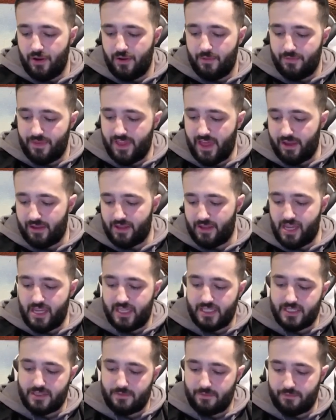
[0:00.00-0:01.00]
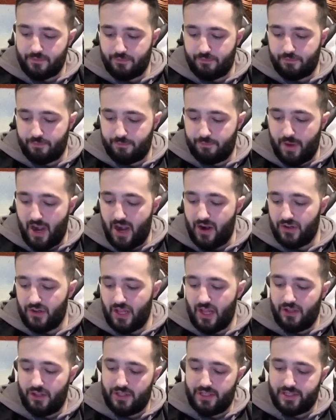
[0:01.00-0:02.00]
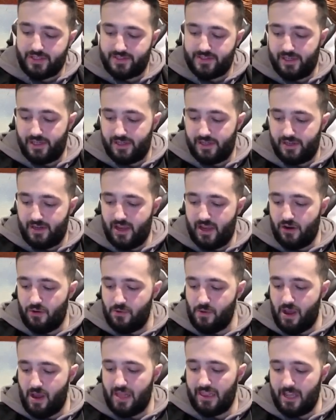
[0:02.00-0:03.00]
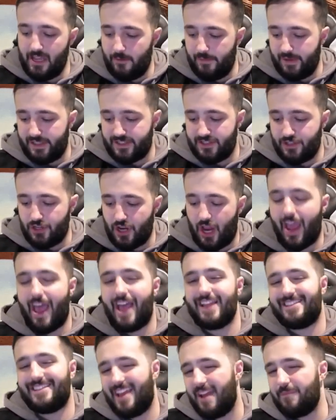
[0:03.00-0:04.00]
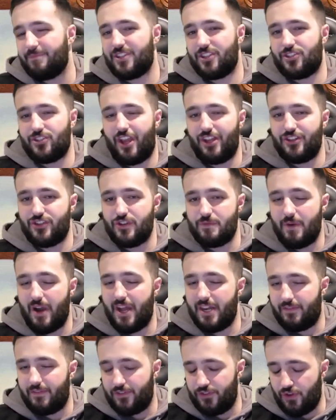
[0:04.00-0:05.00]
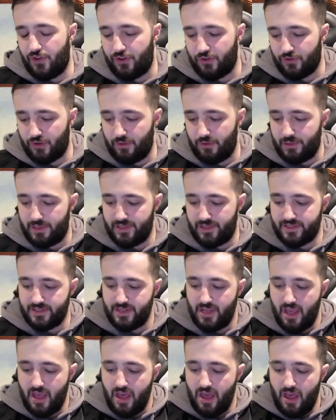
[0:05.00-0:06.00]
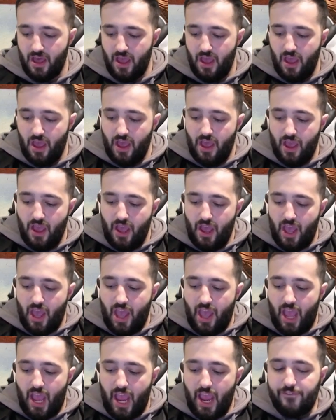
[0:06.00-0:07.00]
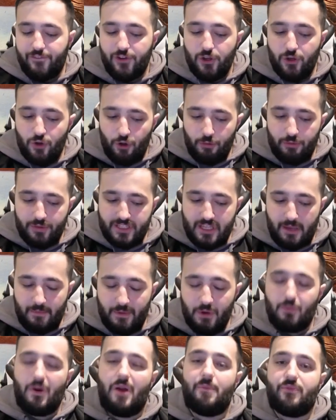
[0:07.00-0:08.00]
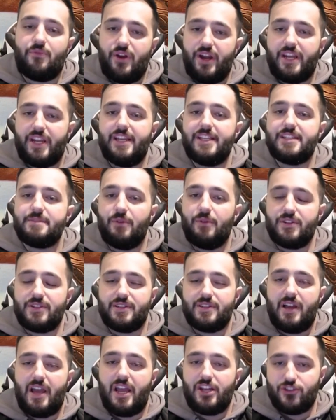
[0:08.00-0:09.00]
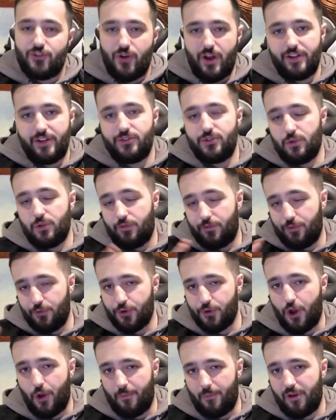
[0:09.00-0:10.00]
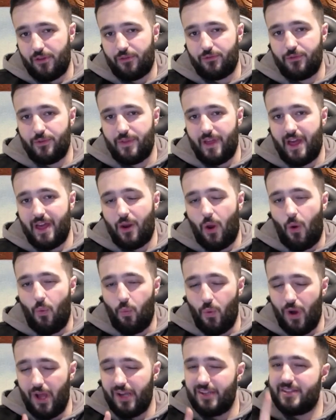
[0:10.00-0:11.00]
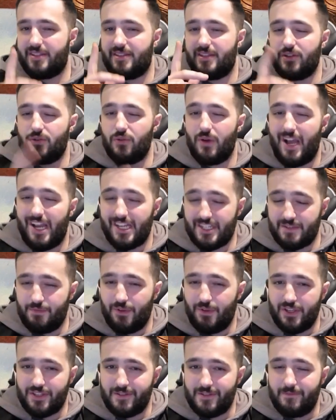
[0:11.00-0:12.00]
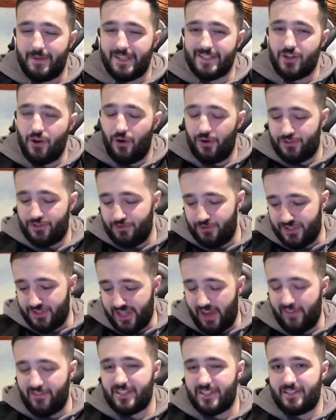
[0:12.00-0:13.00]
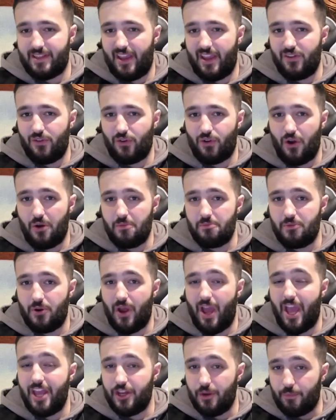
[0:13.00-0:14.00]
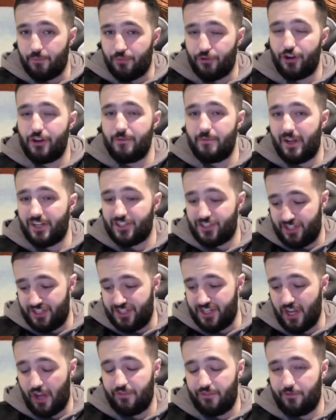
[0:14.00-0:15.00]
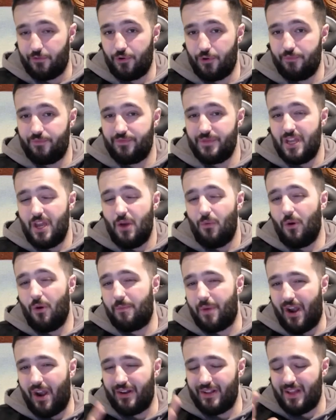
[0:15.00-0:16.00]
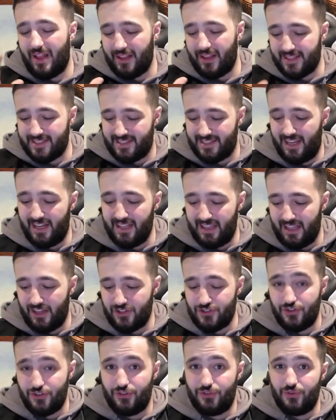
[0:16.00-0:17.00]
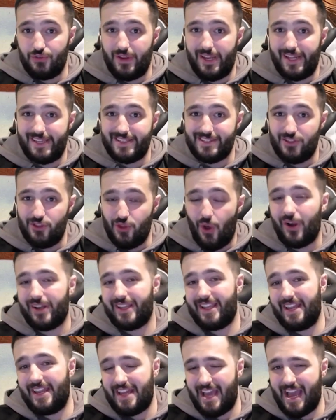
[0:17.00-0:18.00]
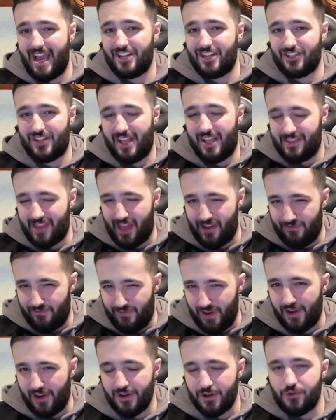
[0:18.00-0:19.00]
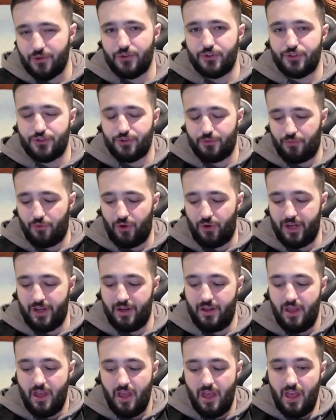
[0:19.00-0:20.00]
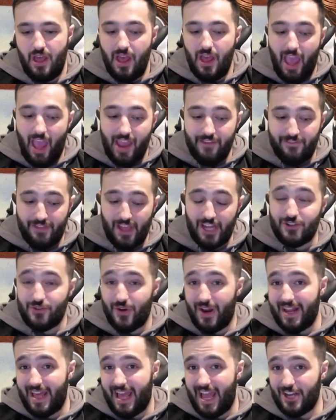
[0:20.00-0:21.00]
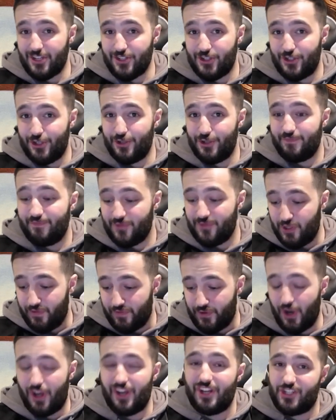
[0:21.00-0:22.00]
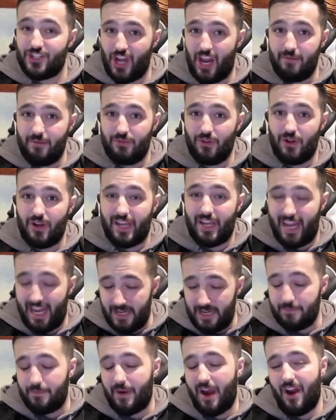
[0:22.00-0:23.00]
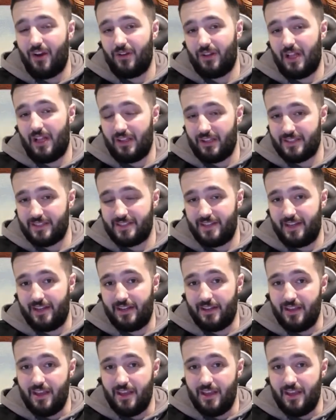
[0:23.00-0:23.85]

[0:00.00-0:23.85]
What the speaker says: That is Parallel Exceed. Now, allow me to attempt to change your mind if you don't agree with this. If you normal summon one Prank-Kids monster and try to do your full combo through that, one single Ash Blossom is going to devastate your combo and you're pretty much done for. What Parallel Exceed allows you to do is not get ashed at that very crucial point. If they try to ash you, you've got a chain block in Parallel Exceed.